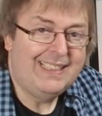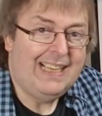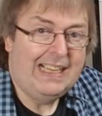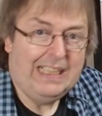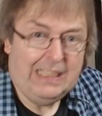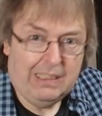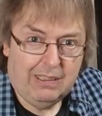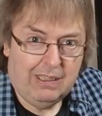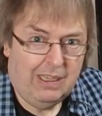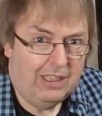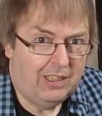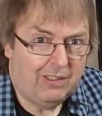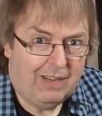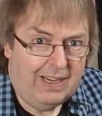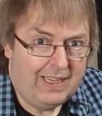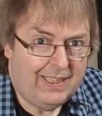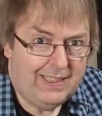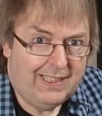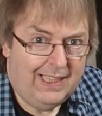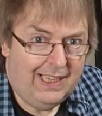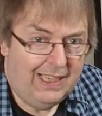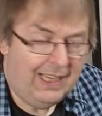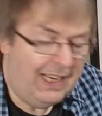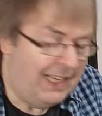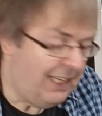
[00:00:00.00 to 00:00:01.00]
tell you a great
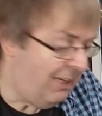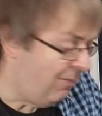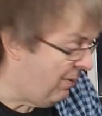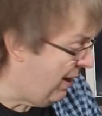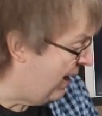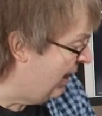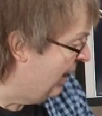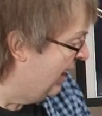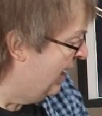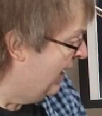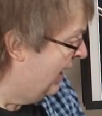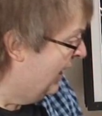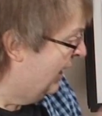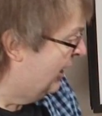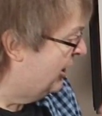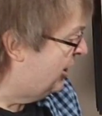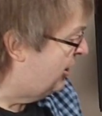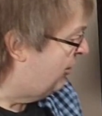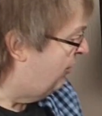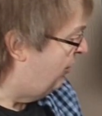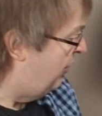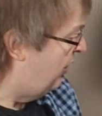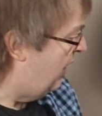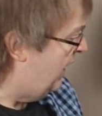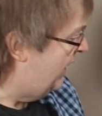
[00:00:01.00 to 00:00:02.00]
deal anyway.
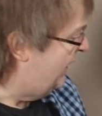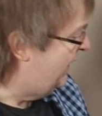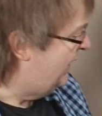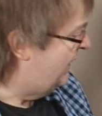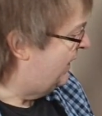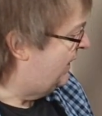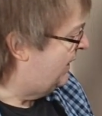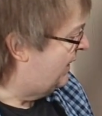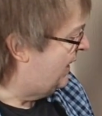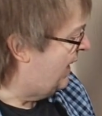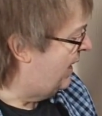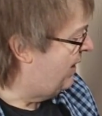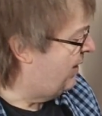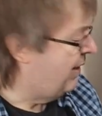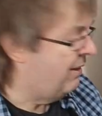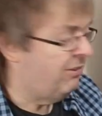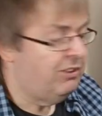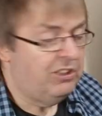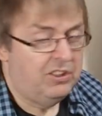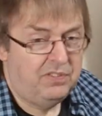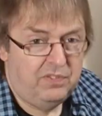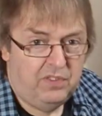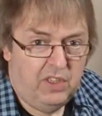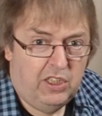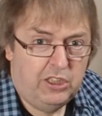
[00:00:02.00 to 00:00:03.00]
Suffice to say, there
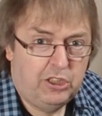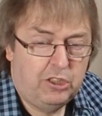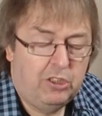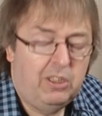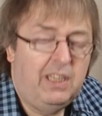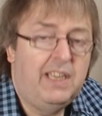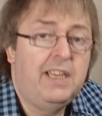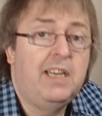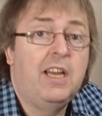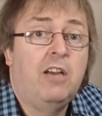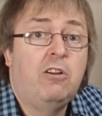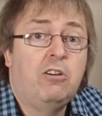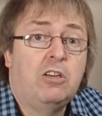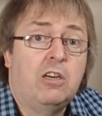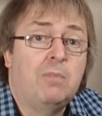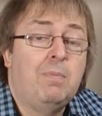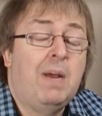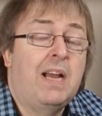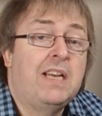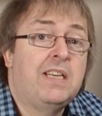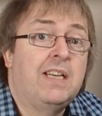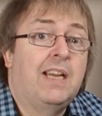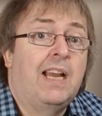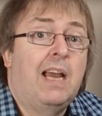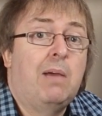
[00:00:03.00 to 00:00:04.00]
is virtually no
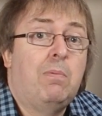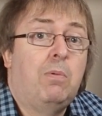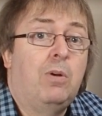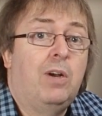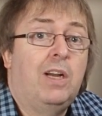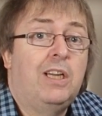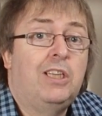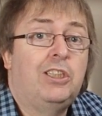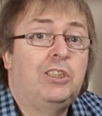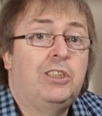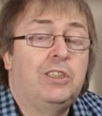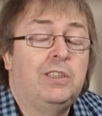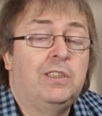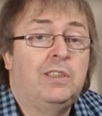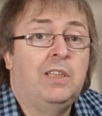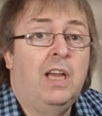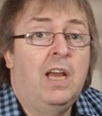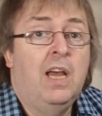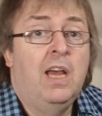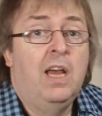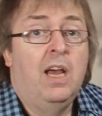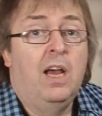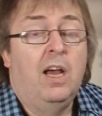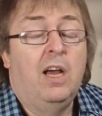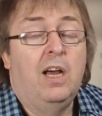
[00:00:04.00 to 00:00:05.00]
chromatic aberration,
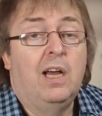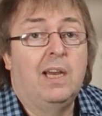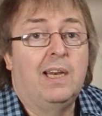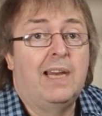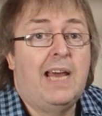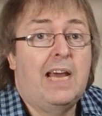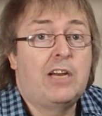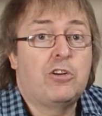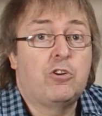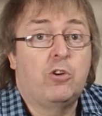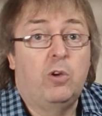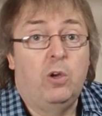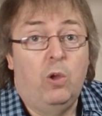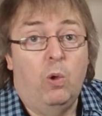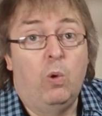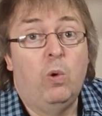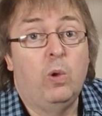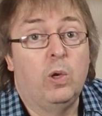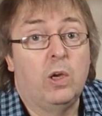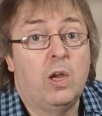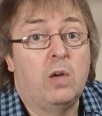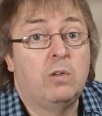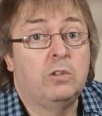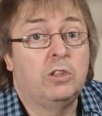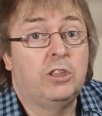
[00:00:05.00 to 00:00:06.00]
lateral
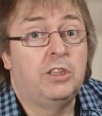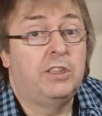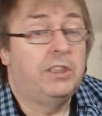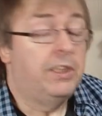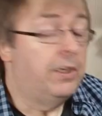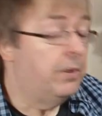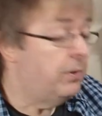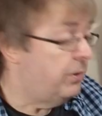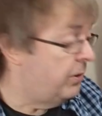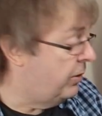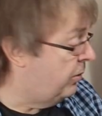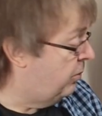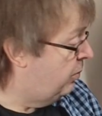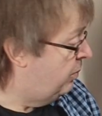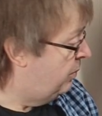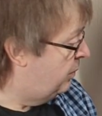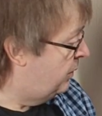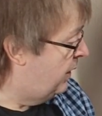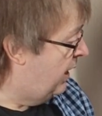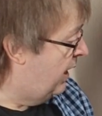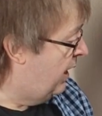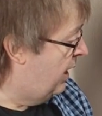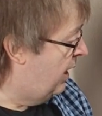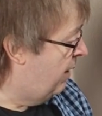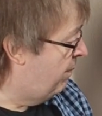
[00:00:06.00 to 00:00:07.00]
or longitudinal. longitudinal.
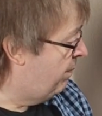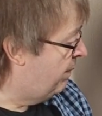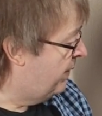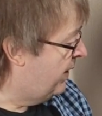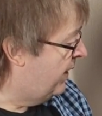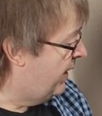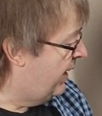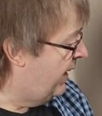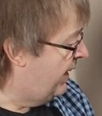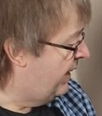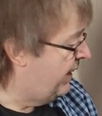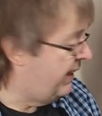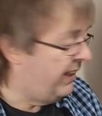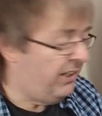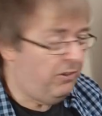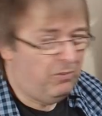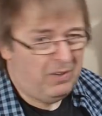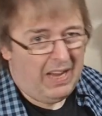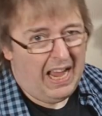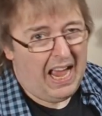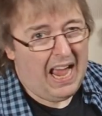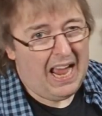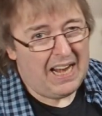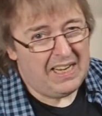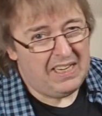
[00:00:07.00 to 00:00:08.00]
You
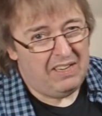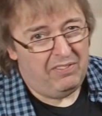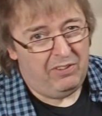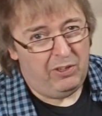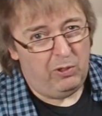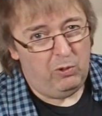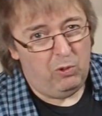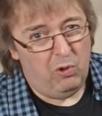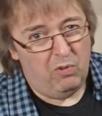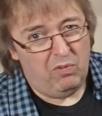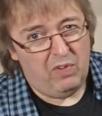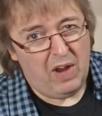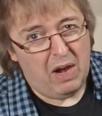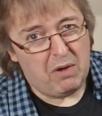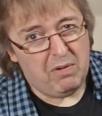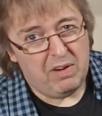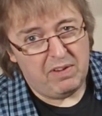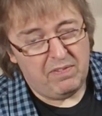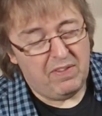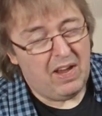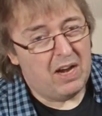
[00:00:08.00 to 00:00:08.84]
can, if you look very,